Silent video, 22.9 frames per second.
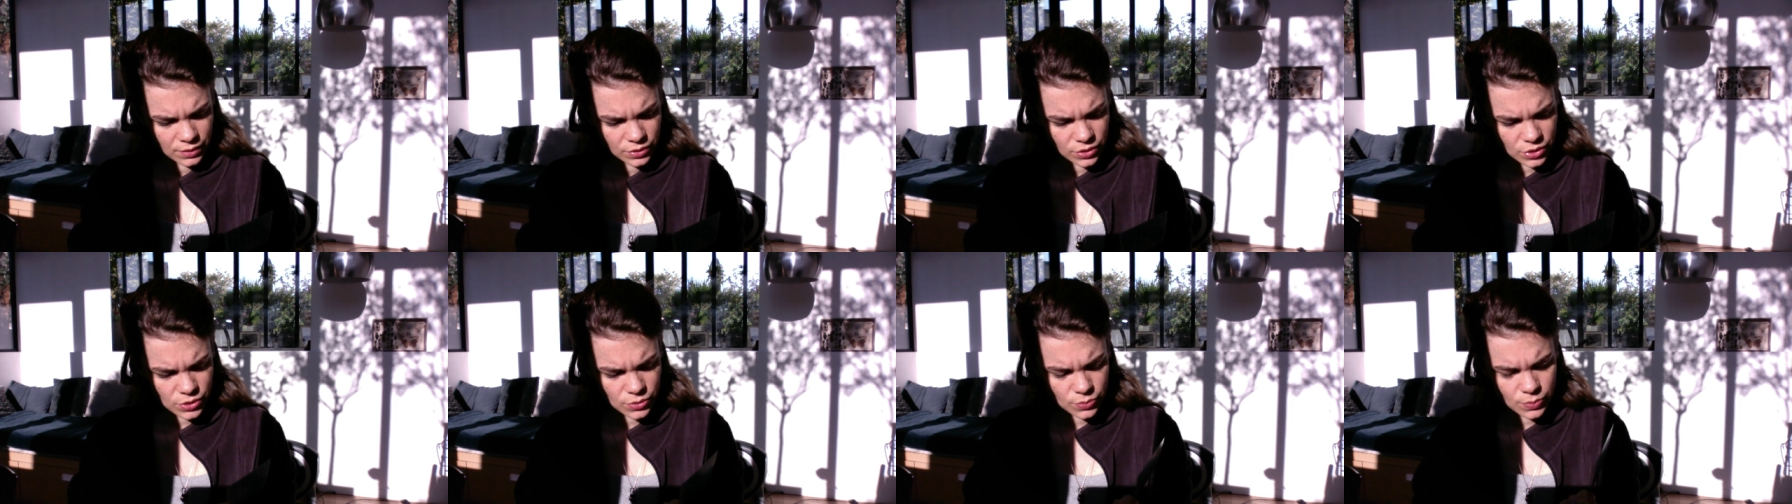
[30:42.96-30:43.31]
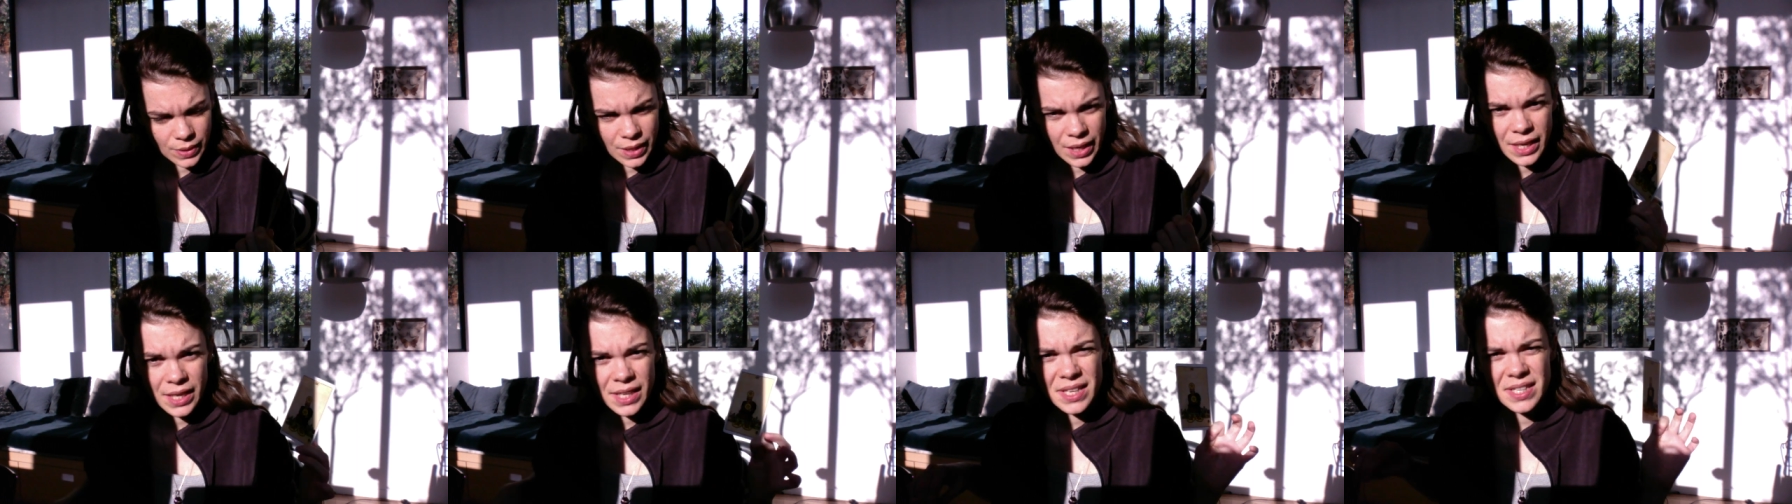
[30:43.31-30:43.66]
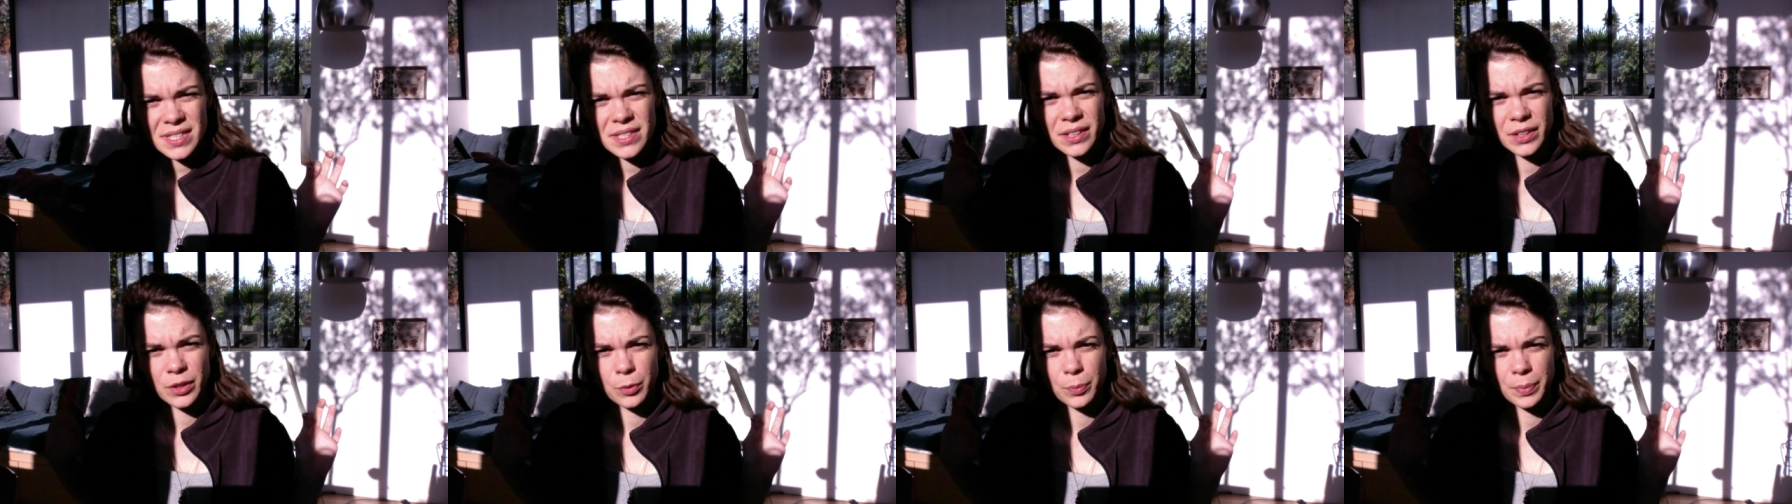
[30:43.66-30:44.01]
Just release
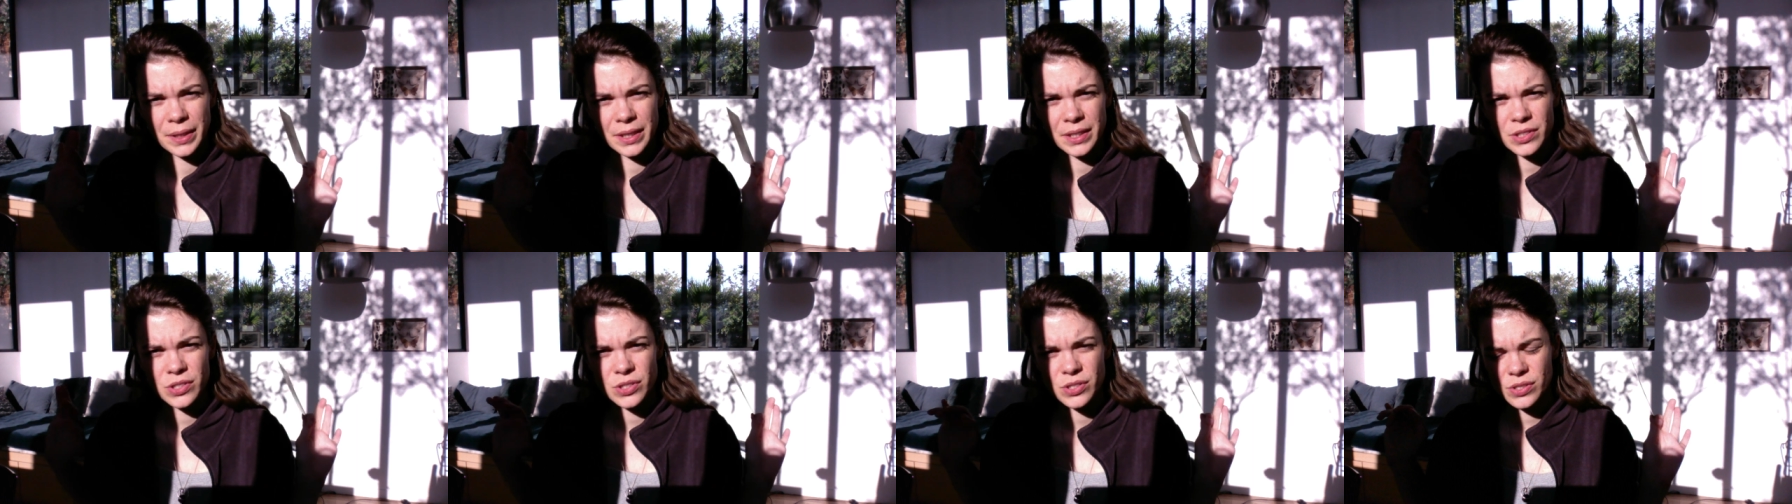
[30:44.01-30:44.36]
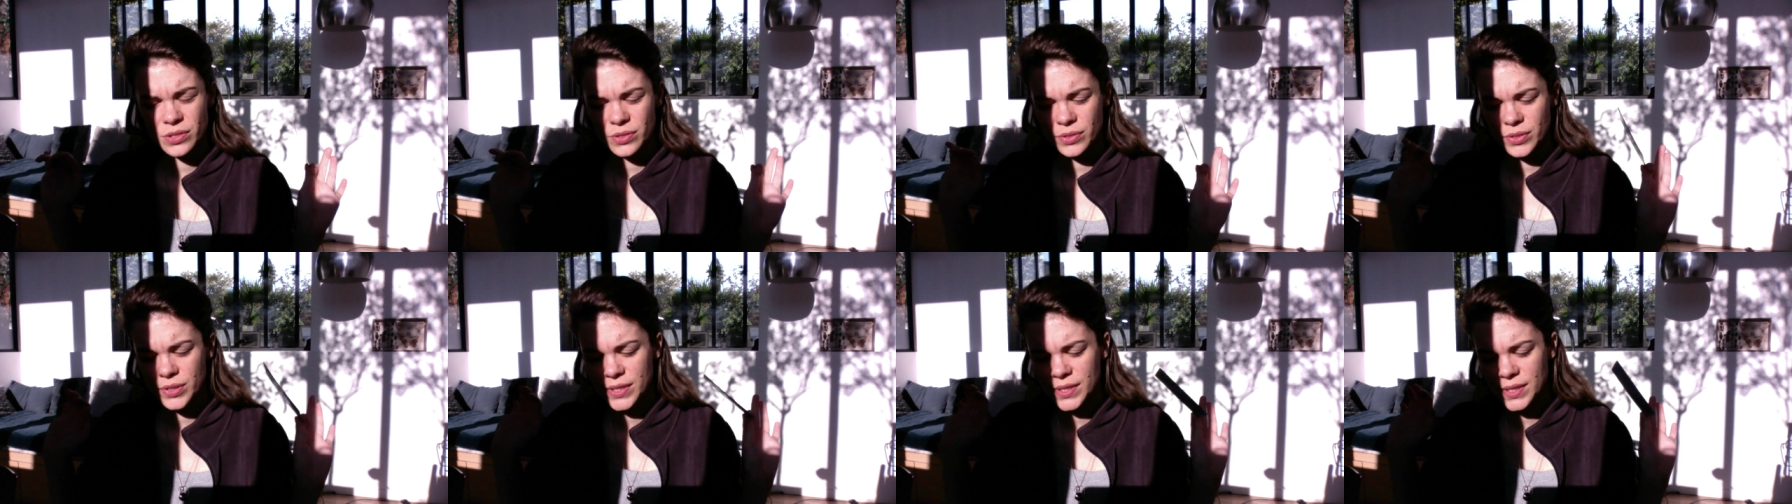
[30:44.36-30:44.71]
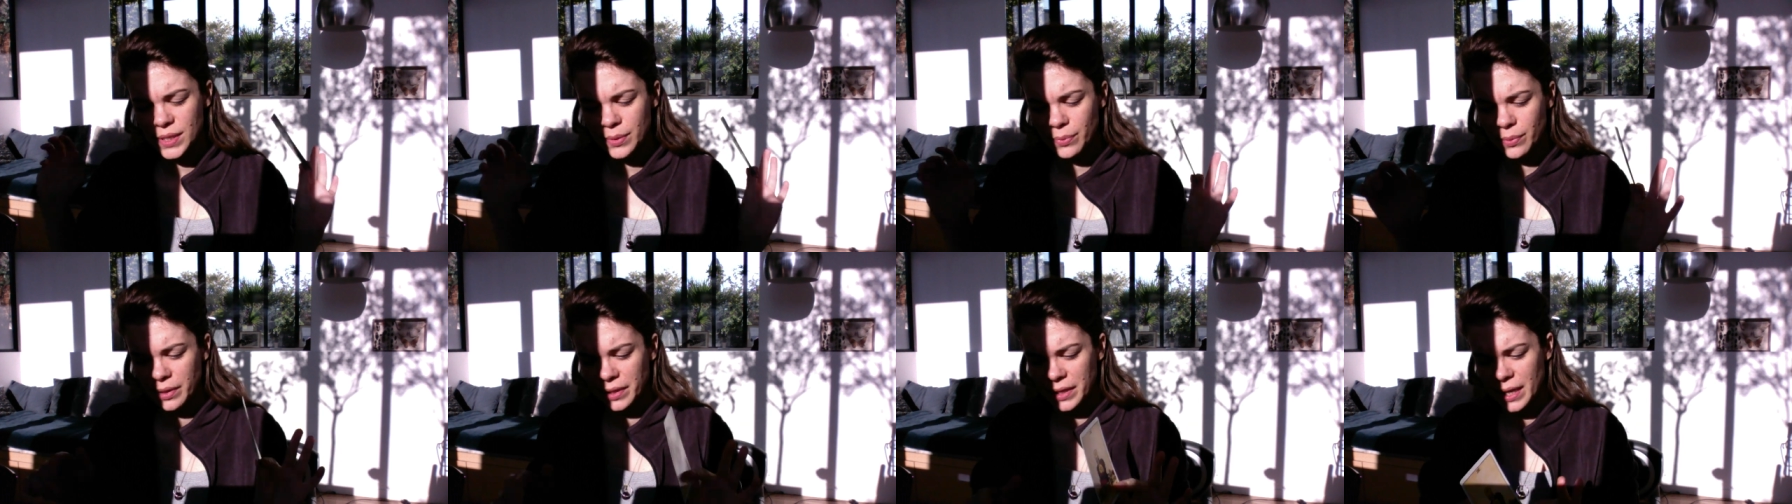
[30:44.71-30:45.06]
a little bit just to see
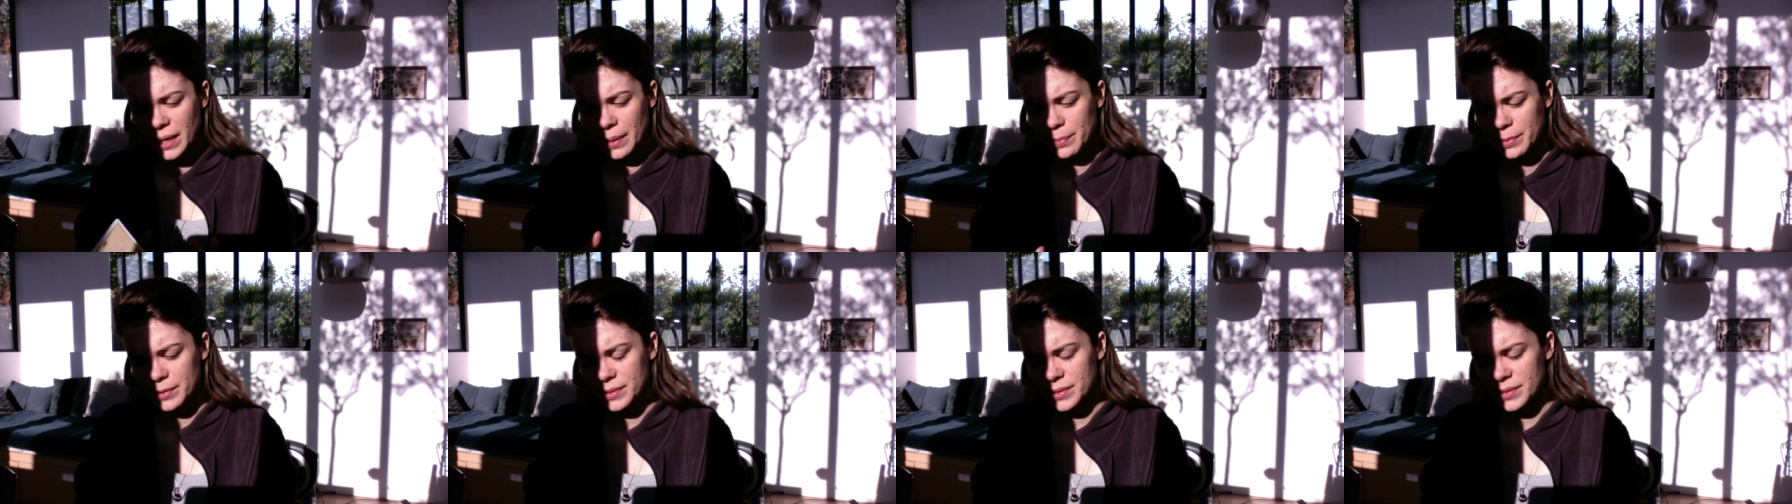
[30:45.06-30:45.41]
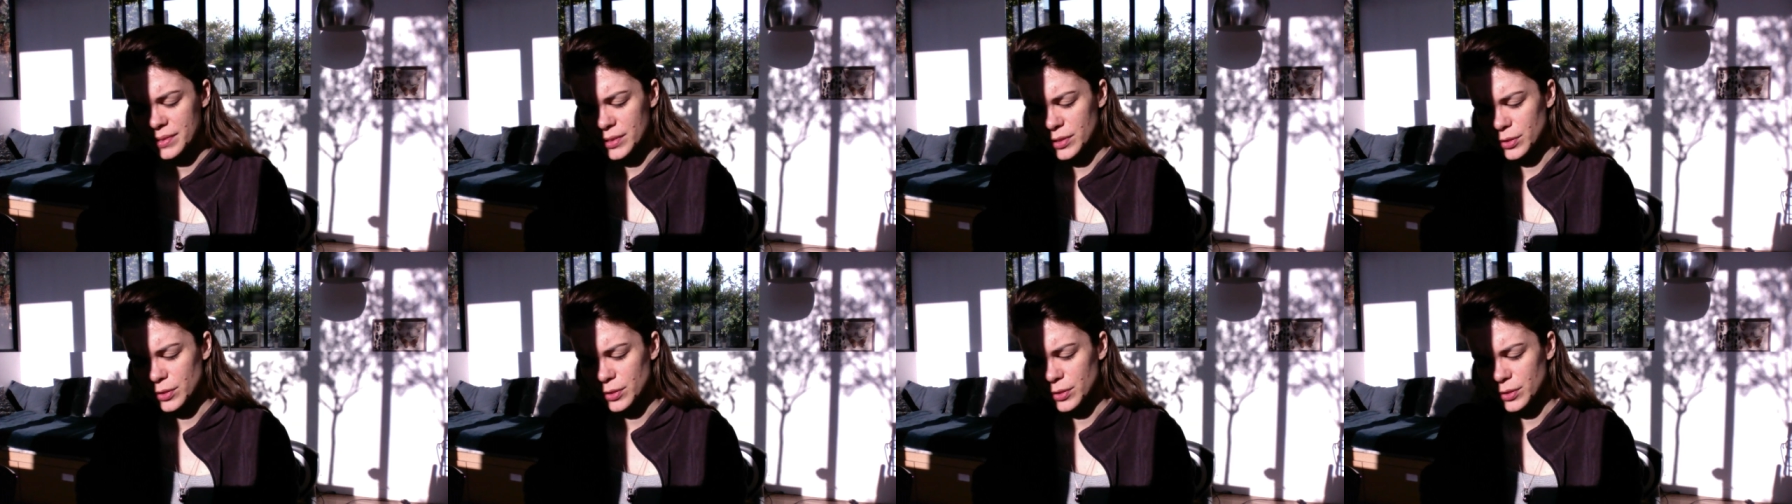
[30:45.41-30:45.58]
what happens.